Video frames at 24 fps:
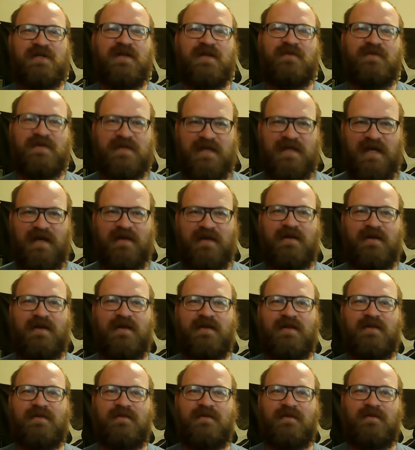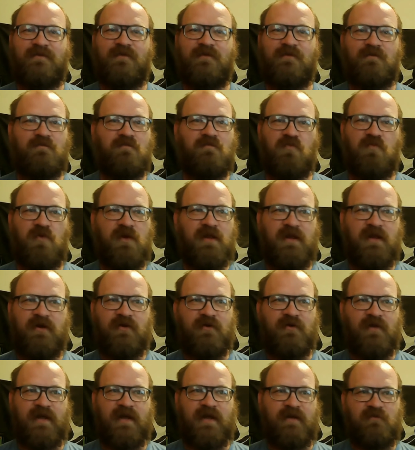Then we sat and we
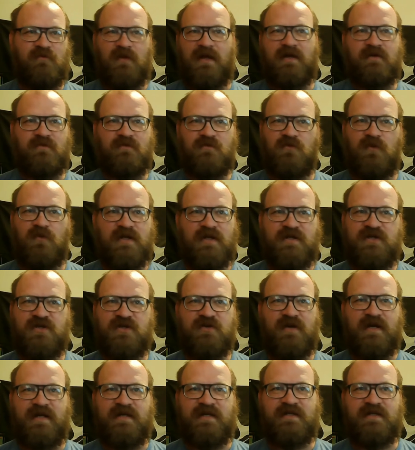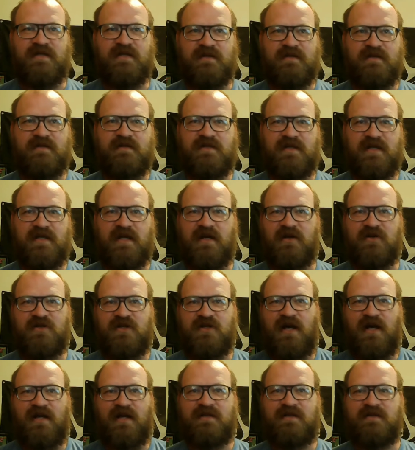literally like went straight to to get our
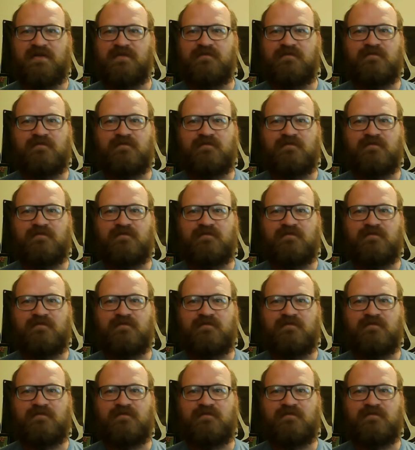shots.